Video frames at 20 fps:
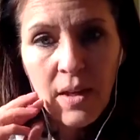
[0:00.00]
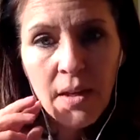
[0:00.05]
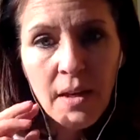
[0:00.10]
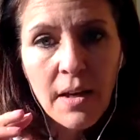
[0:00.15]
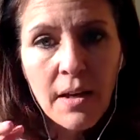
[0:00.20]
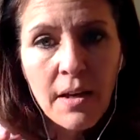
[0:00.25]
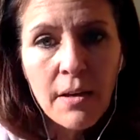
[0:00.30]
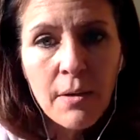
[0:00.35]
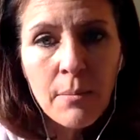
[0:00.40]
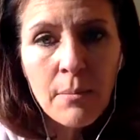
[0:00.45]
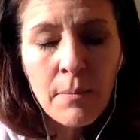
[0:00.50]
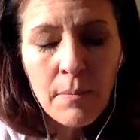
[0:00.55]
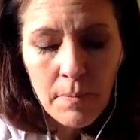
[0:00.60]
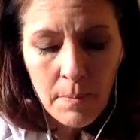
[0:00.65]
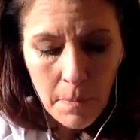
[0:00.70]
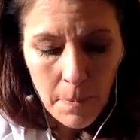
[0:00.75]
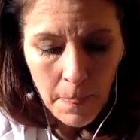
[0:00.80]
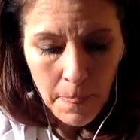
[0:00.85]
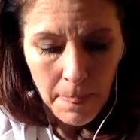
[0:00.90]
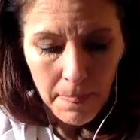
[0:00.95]
um,
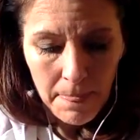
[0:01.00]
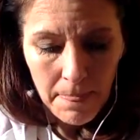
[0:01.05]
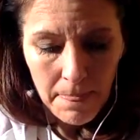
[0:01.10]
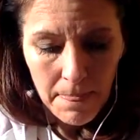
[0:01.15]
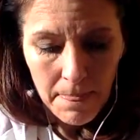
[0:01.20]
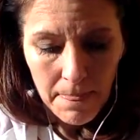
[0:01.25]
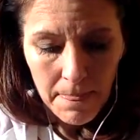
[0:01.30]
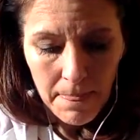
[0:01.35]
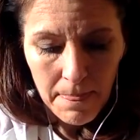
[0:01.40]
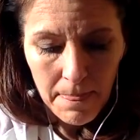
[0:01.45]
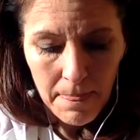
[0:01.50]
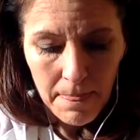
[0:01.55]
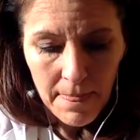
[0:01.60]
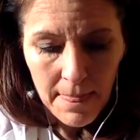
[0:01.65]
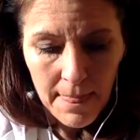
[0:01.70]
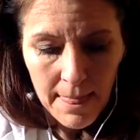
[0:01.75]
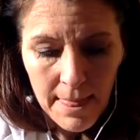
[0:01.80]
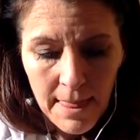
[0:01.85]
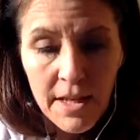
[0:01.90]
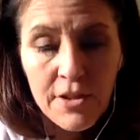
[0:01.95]

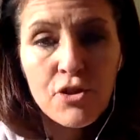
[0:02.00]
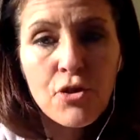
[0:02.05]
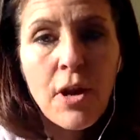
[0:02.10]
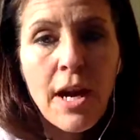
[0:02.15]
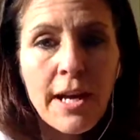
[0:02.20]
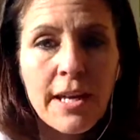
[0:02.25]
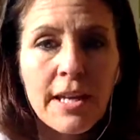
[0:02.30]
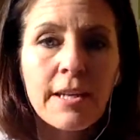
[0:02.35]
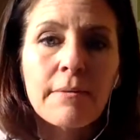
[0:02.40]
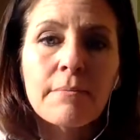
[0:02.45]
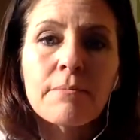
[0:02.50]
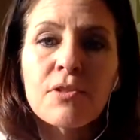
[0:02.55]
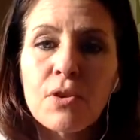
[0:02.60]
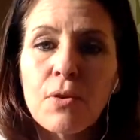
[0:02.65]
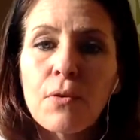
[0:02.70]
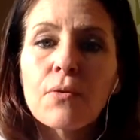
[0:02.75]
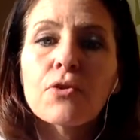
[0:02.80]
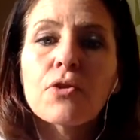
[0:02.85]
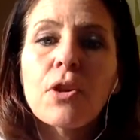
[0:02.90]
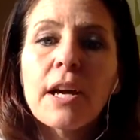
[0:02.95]
Track it. So,
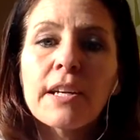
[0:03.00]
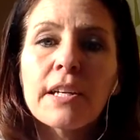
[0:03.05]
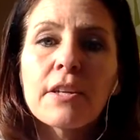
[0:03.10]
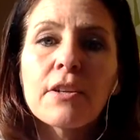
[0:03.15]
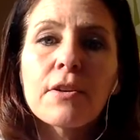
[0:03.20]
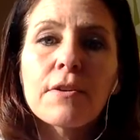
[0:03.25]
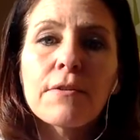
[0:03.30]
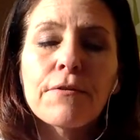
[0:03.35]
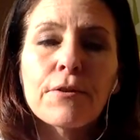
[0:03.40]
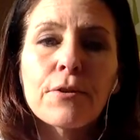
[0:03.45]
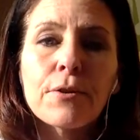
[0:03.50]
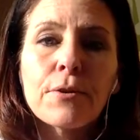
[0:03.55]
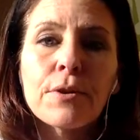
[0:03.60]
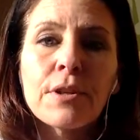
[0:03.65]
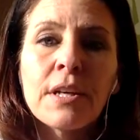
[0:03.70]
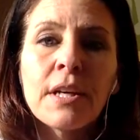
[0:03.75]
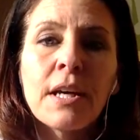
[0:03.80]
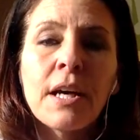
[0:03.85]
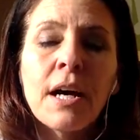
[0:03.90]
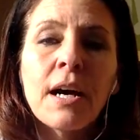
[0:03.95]
tracking your food
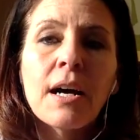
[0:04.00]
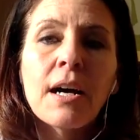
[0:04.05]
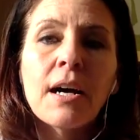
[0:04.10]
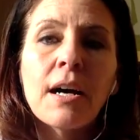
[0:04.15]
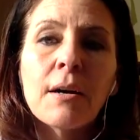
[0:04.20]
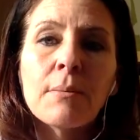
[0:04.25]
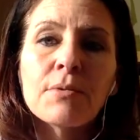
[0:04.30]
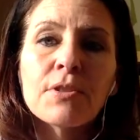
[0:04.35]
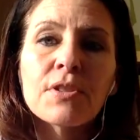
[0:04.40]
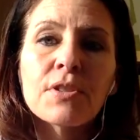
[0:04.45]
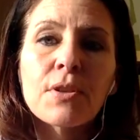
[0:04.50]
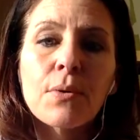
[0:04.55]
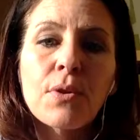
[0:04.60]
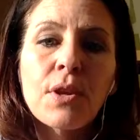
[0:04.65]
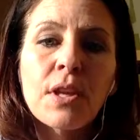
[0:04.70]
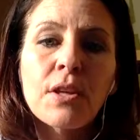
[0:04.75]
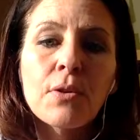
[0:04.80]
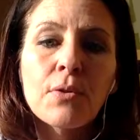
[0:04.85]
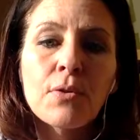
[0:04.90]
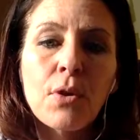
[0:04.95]
um, so
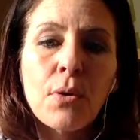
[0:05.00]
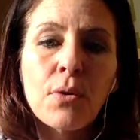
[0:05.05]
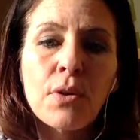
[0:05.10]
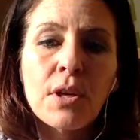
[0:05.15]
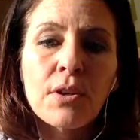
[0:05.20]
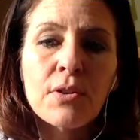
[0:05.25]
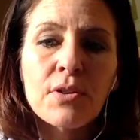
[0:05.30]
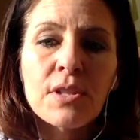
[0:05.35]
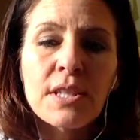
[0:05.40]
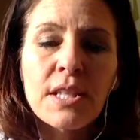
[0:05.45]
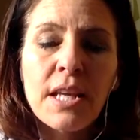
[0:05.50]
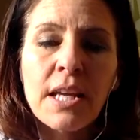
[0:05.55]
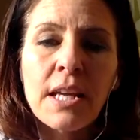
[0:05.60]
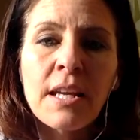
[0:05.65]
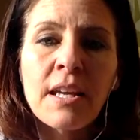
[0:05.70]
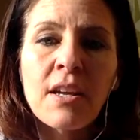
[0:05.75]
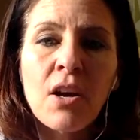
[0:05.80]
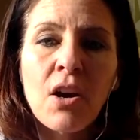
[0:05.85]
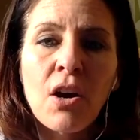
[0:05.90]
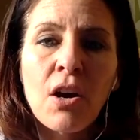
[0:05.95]
that you know that you're
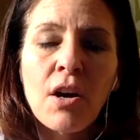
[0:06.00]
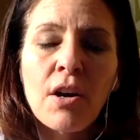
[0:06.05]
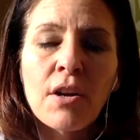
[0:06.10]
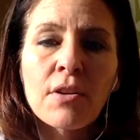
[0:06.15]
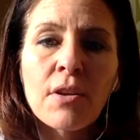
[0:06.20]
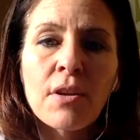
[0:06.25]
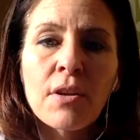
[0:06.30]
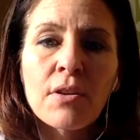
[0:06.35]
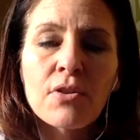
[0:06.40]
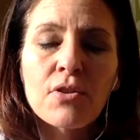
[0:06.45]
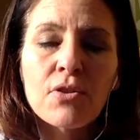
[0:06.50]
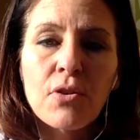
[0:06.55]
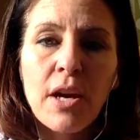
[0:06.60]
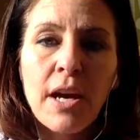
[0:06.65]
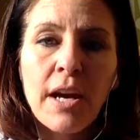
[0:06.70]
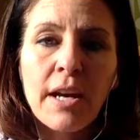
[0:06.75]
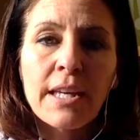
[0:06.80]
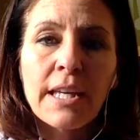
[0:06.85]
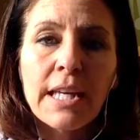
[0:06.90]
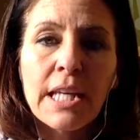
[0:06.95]
staying on
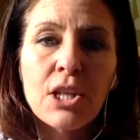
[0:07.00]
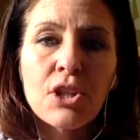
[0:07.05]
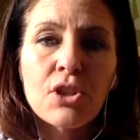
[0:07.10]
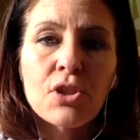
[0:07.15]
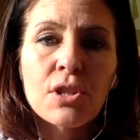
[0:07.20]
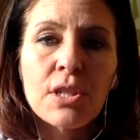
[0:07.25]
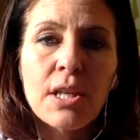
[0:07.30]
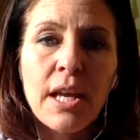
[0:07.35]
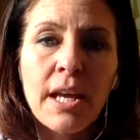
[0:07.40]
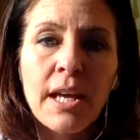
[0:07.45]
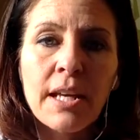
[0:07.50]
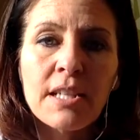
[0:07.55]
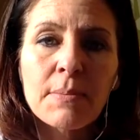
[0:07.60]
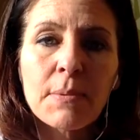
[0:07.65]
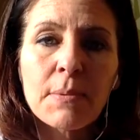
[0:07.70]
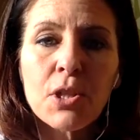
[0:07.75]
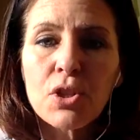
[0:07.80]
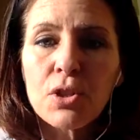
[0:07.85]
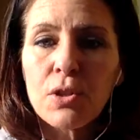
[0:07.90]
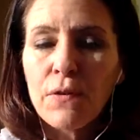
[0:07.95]
track each day,
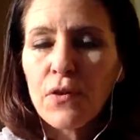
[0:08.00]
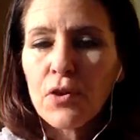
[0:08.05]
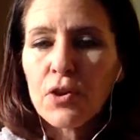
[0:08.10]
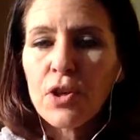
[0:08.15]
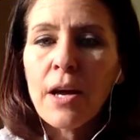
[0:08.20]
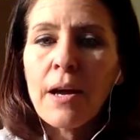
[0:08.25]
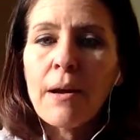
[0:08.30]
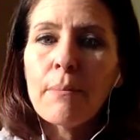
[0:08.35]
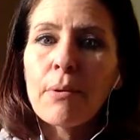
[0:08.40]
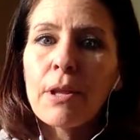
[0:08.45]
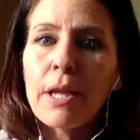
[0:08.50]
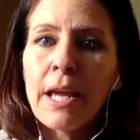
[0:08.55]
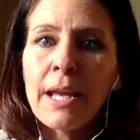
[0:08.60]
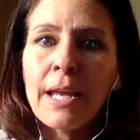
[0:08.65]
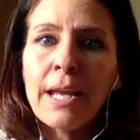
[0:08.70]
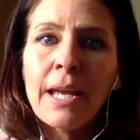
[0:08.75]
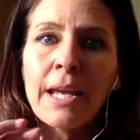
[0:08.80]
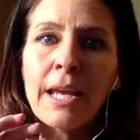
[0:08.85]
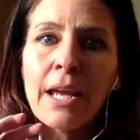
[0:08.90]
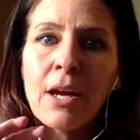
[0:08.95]
especially if you're not
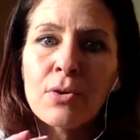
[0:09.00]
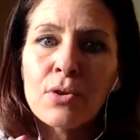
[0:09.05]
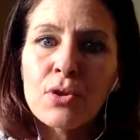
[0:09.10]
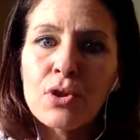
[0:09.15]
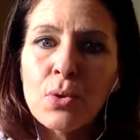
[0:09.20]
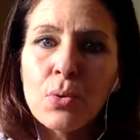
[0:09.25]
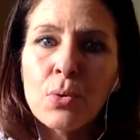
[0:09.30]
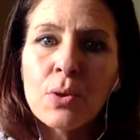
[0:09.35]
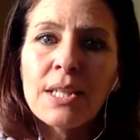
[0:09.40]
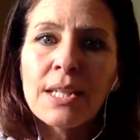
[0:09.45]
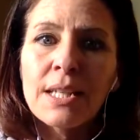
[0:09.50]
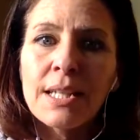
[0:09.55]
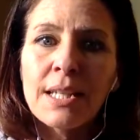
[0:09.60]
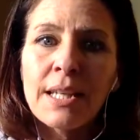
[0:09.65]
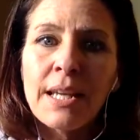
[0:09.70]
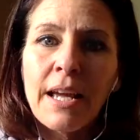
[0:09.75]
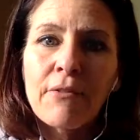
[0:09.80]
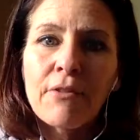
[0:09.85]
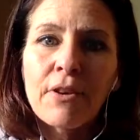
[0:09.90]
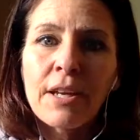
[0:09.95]
planning it out to a
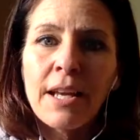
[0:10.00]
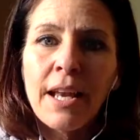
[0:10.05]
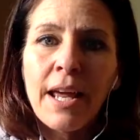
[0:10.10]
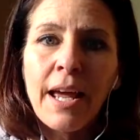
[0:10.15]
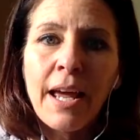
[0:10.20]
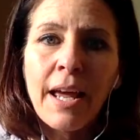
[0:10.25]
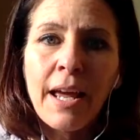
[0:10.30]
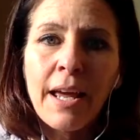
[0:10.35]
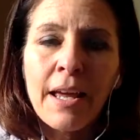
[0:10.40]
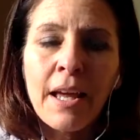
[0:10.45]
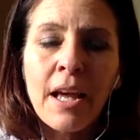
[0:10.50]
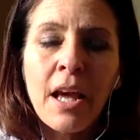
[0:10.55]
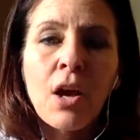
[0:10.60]
T every day.